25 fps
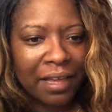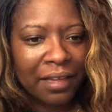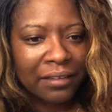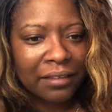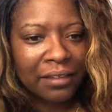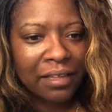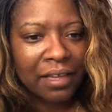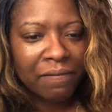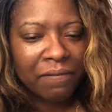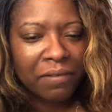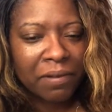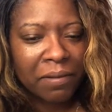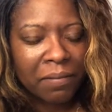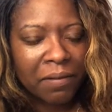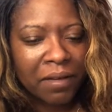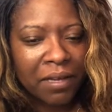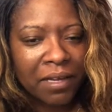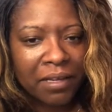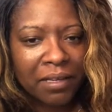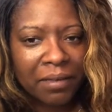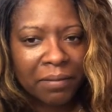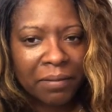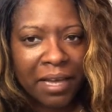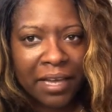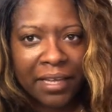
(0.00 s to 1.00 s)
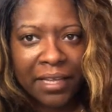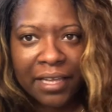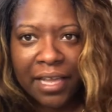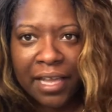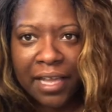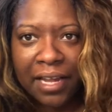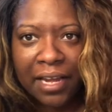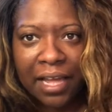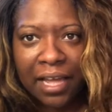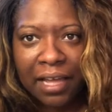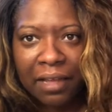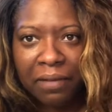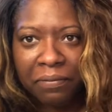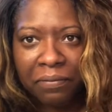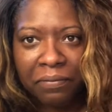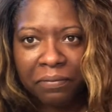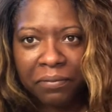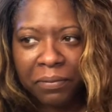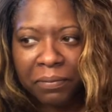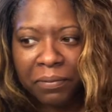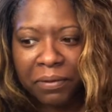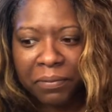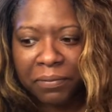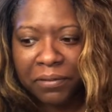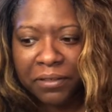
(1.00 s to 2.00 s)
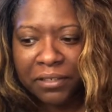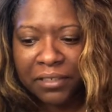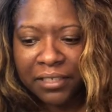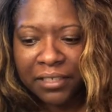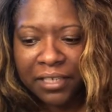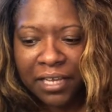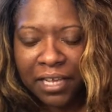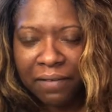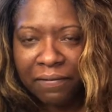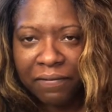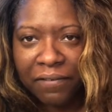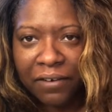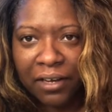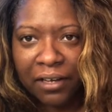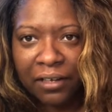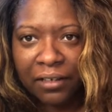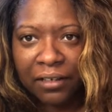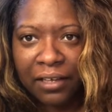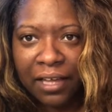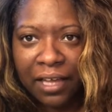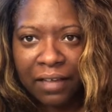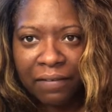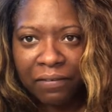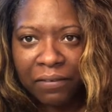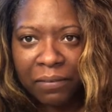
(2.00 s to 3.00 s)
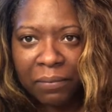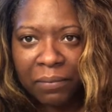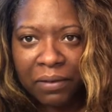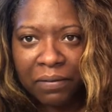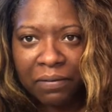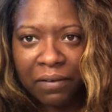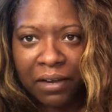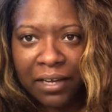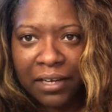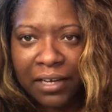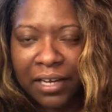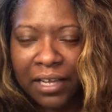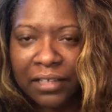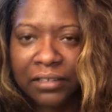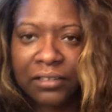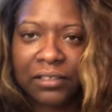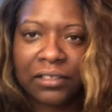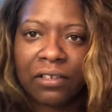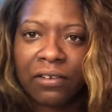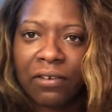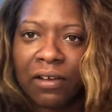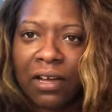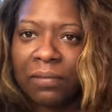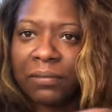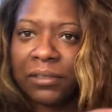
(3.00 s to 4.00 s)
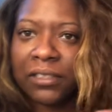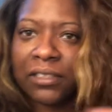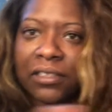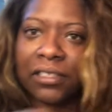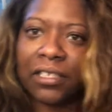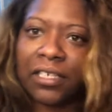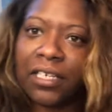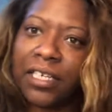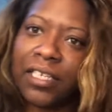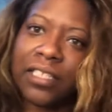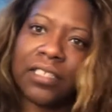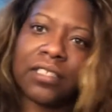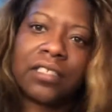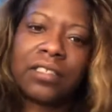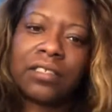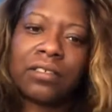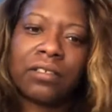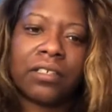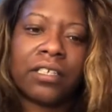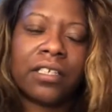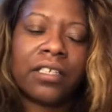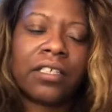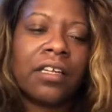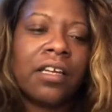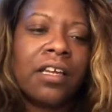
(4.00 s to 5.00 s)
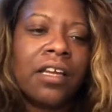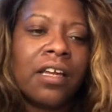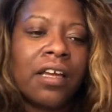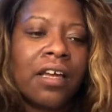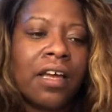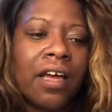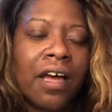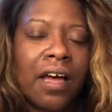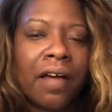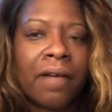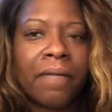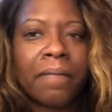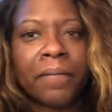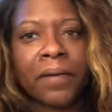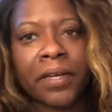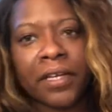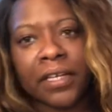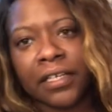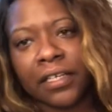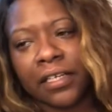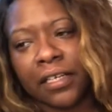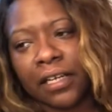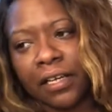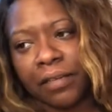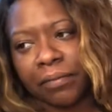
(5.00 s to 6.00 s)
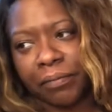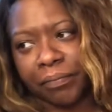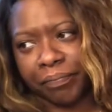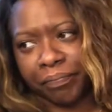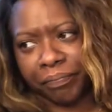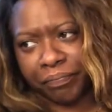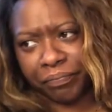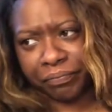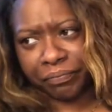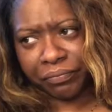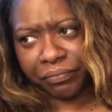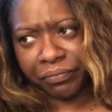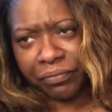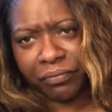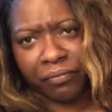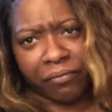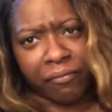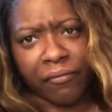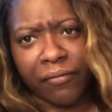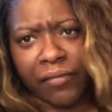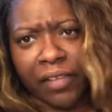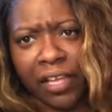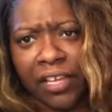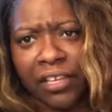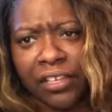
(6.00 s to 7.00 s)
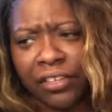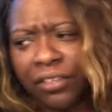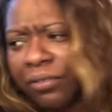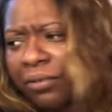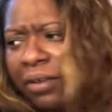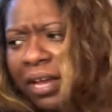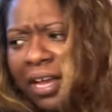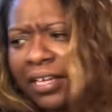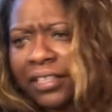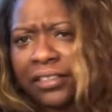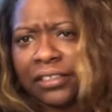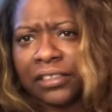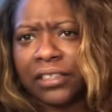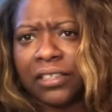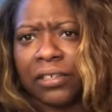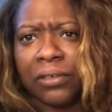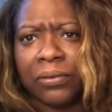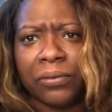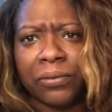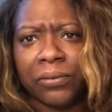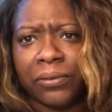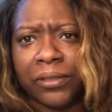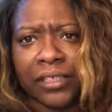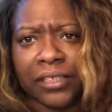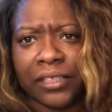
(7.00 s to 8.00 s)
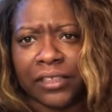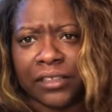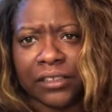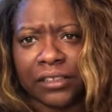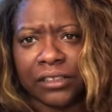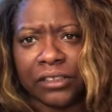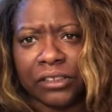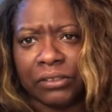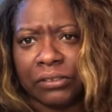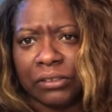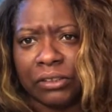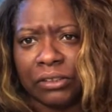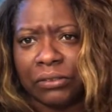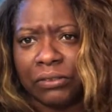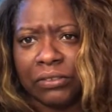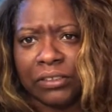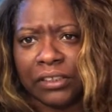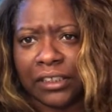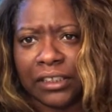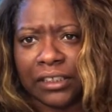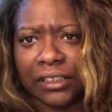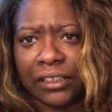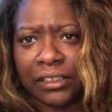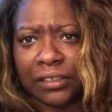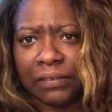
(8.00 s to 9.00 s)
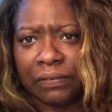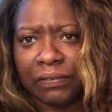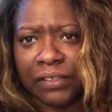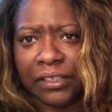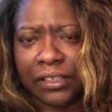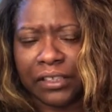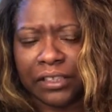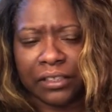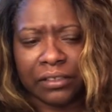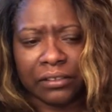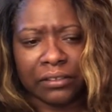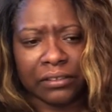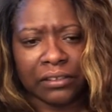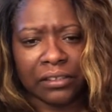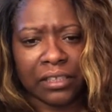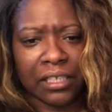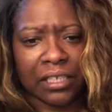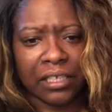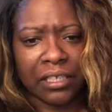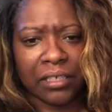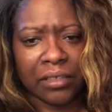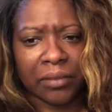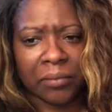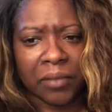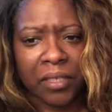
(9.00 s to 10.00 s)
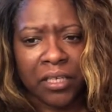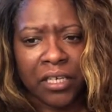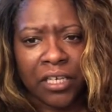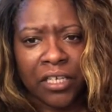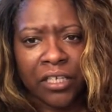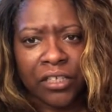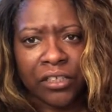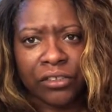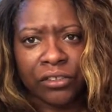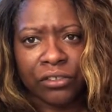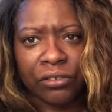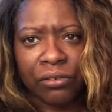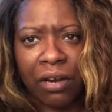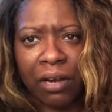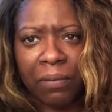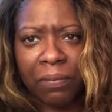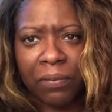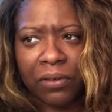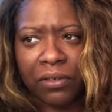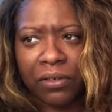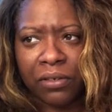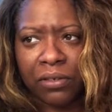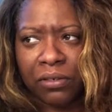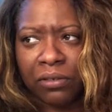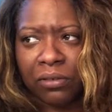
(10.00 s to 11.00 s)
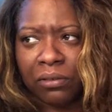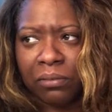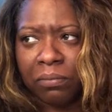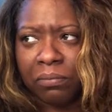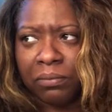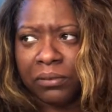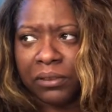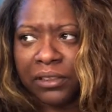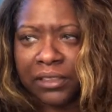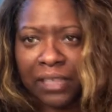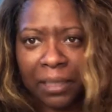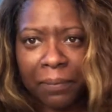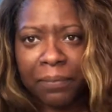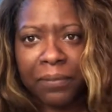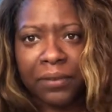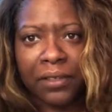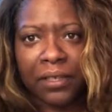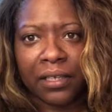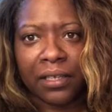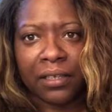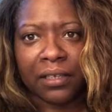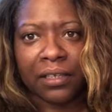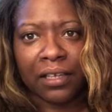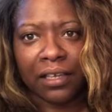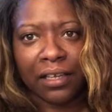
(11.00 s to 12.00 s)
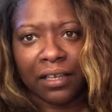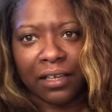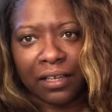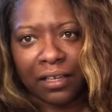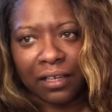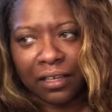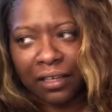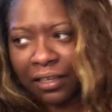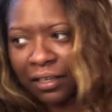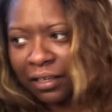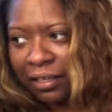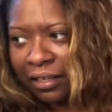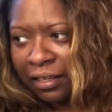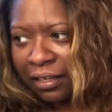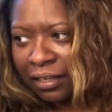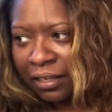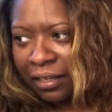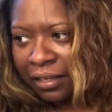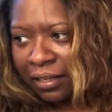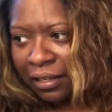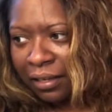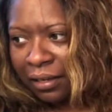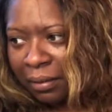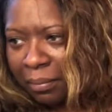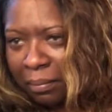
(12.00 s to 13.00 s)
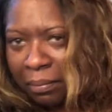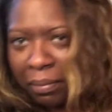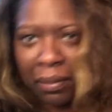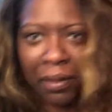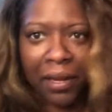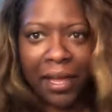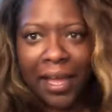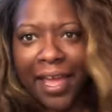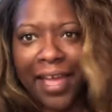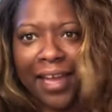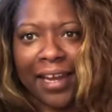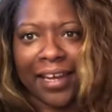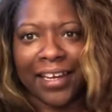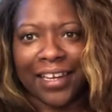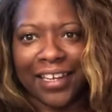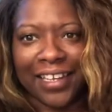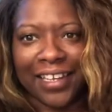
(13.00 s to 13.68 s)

I love him. I cannot remember his name for the life of me right now, so I'm just gonna insert it. And you guys know who he is too. You've seen his videos. Tropical something plant.